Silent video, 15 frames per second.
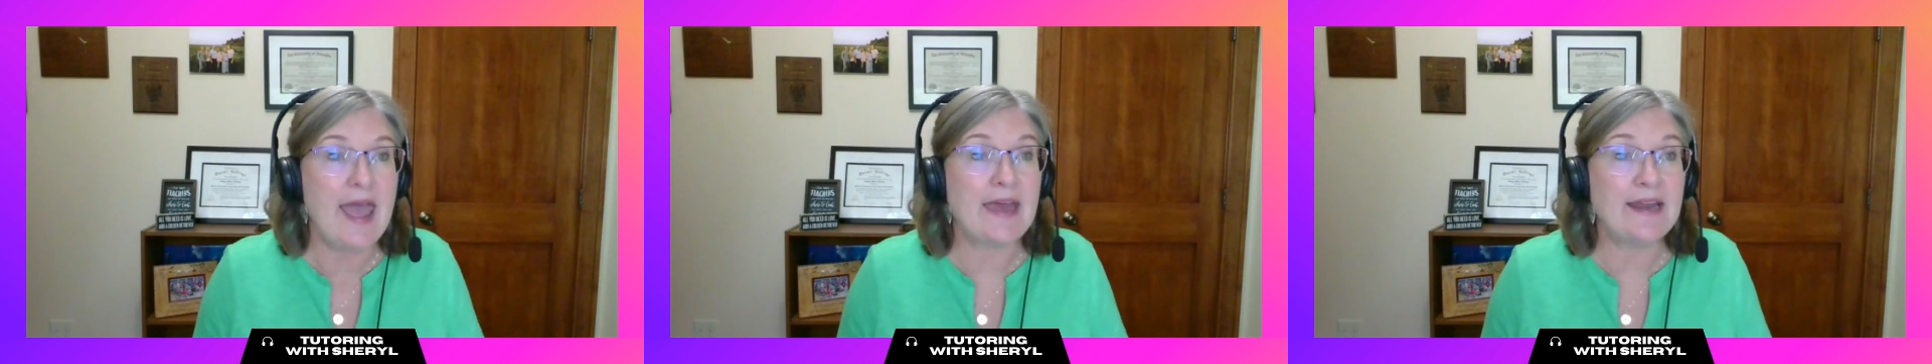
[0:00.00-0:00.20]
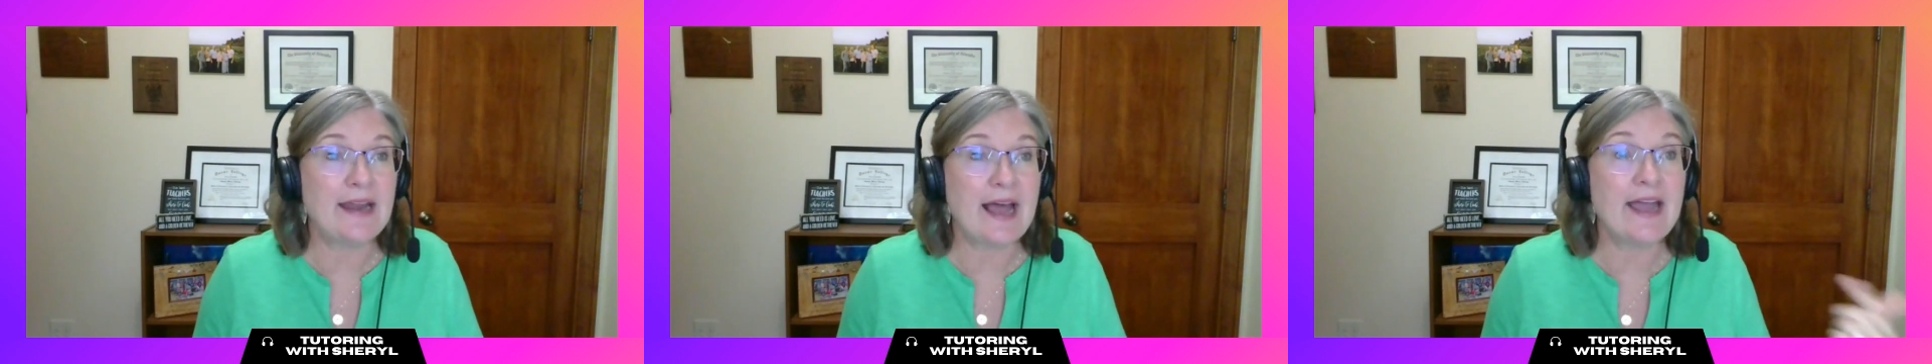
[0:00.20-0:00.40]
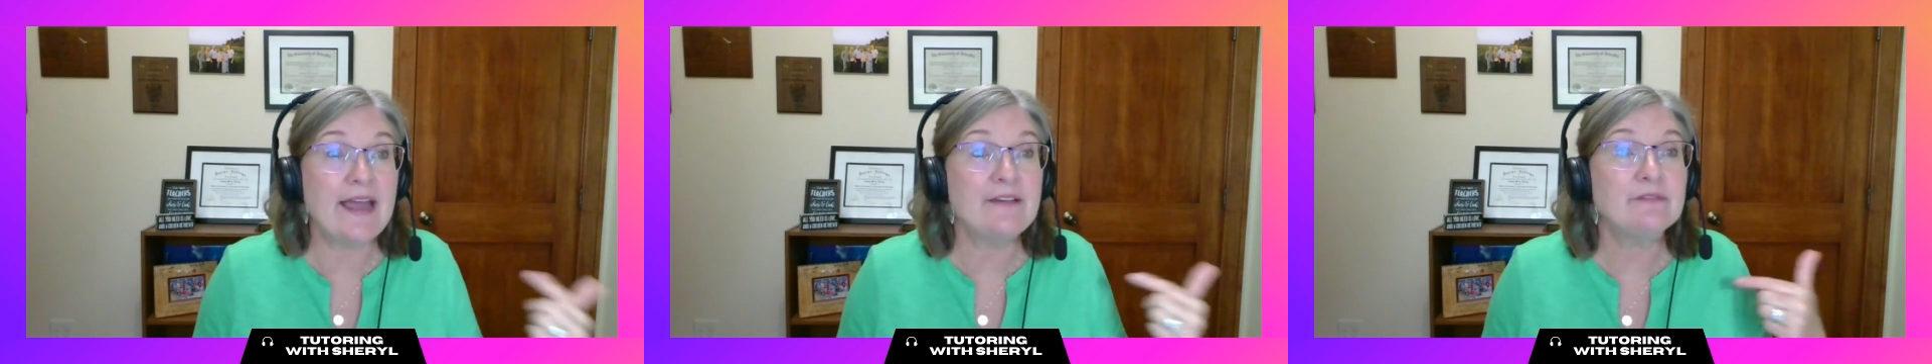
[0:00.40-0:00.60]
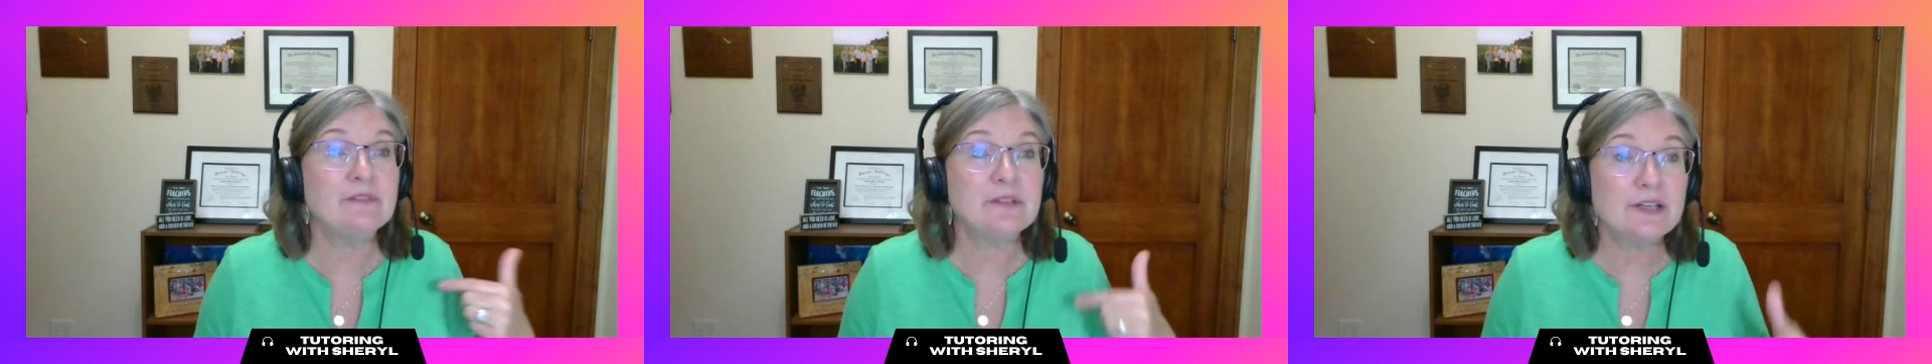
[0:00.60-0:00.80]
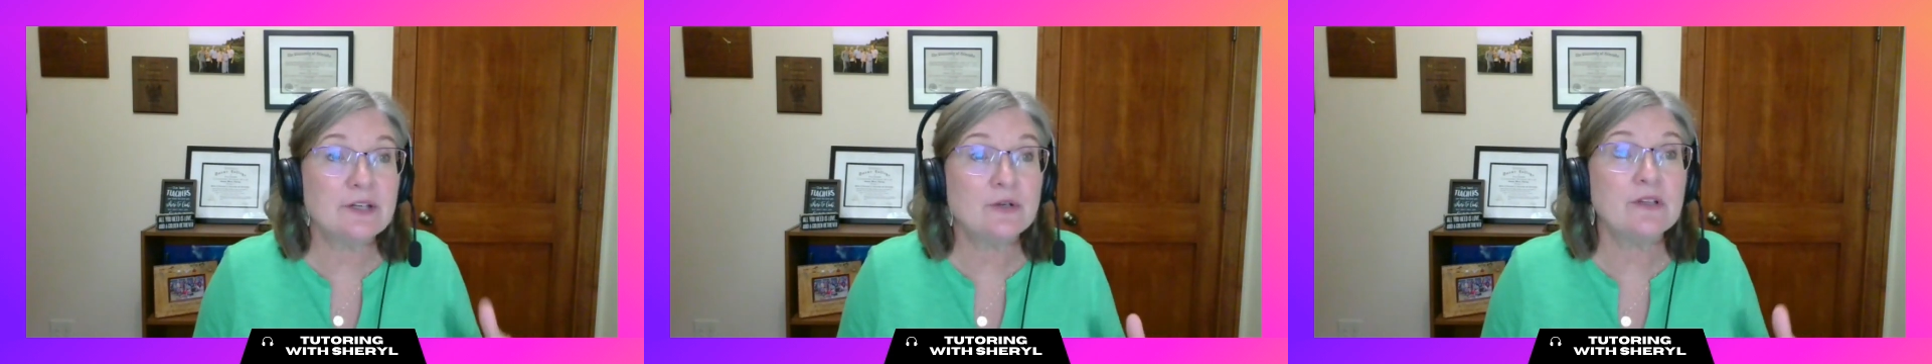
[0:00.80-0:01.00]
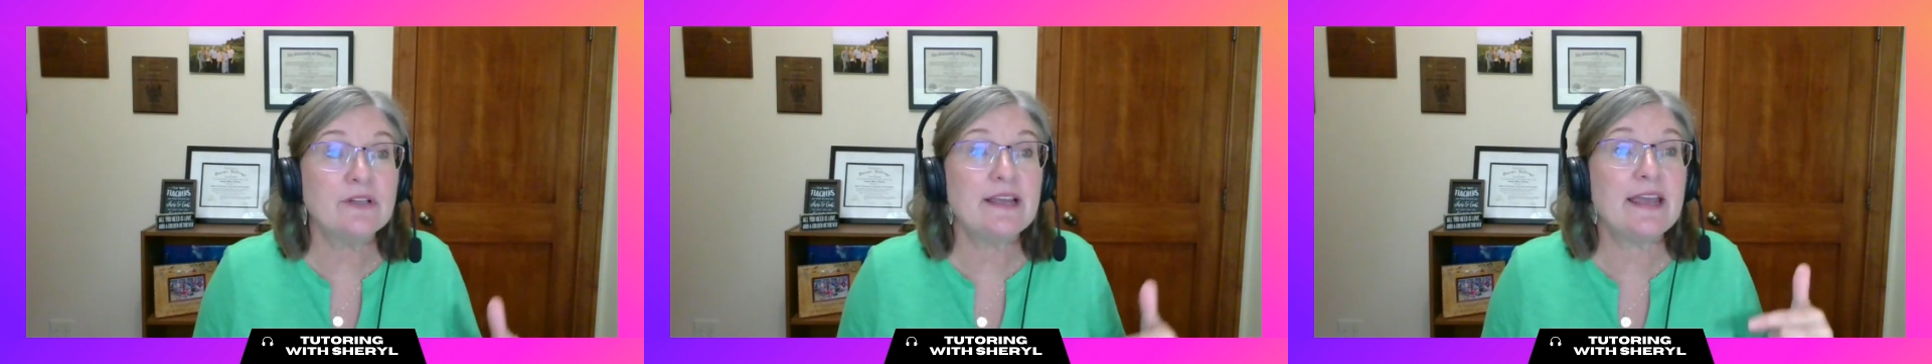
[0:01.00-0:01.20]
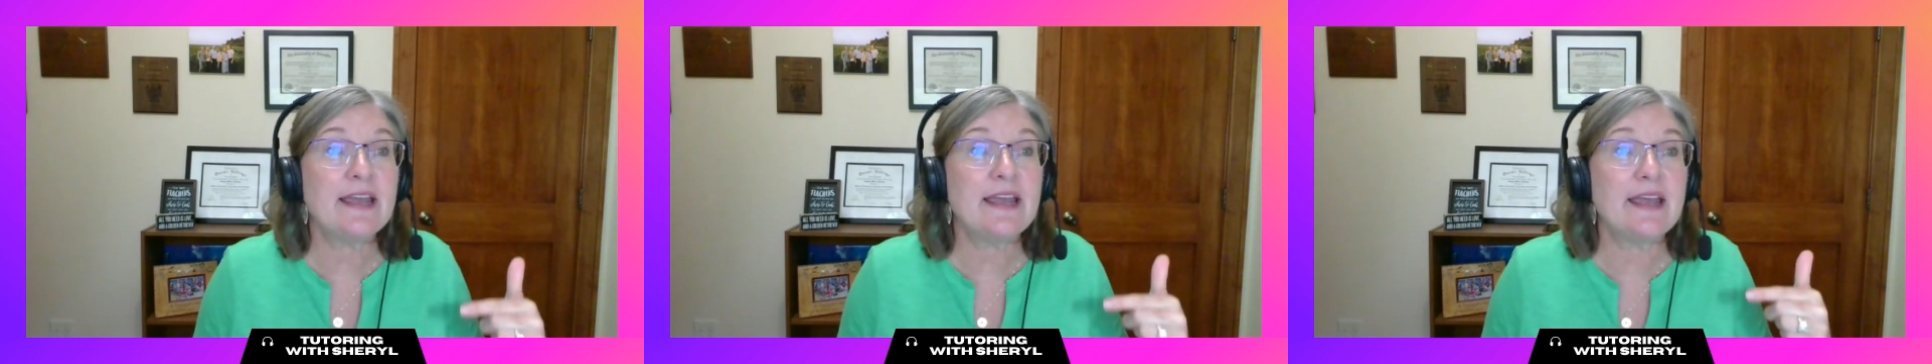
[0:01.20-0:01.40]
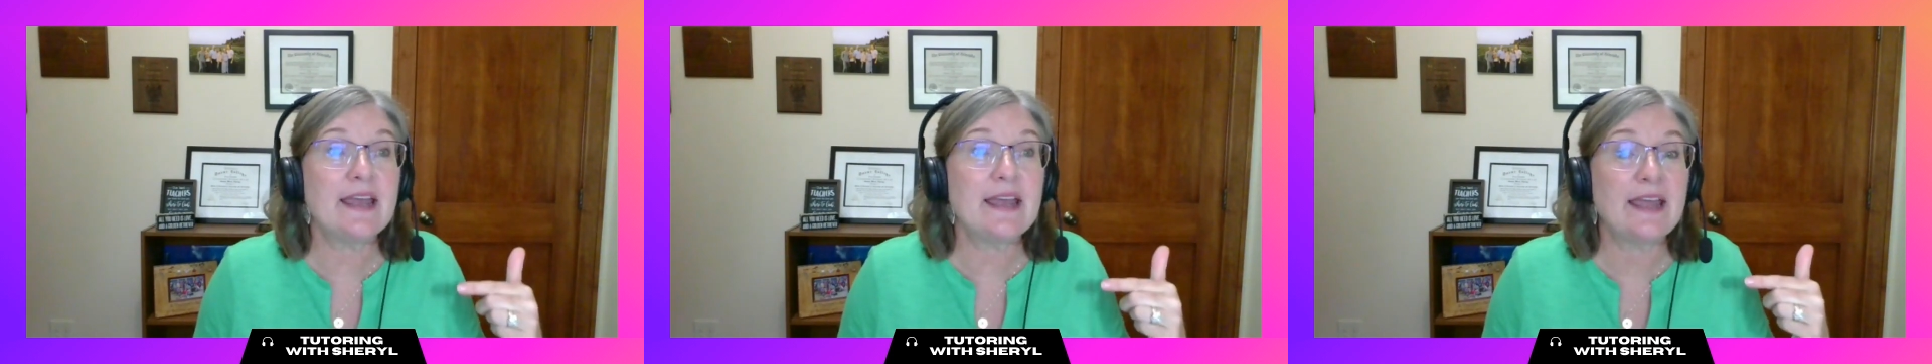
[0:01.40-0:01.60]
And I have
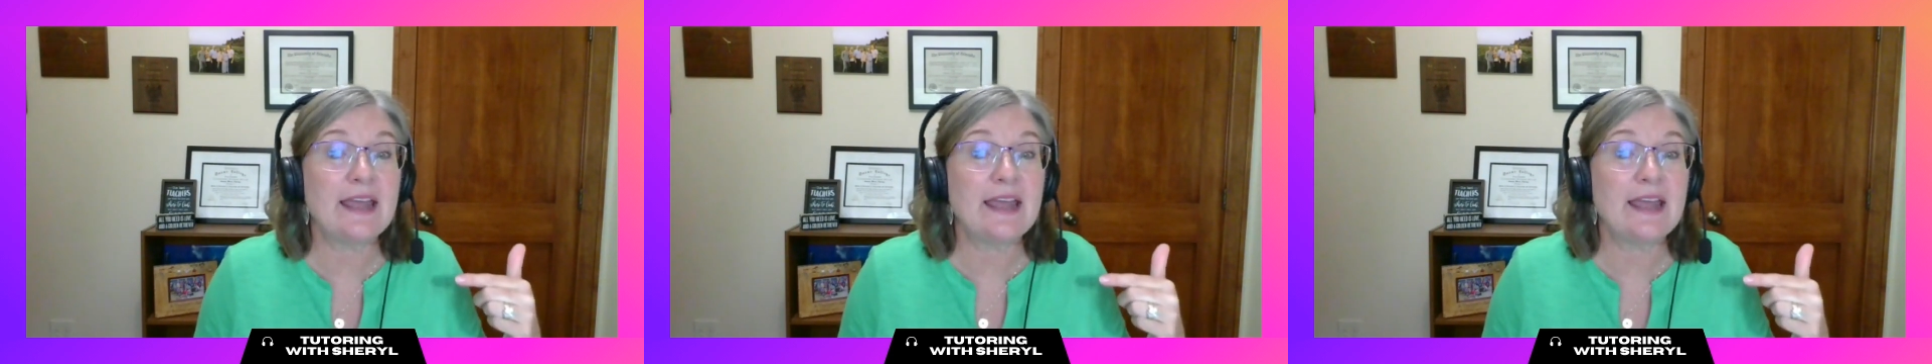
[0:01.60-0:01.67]
literally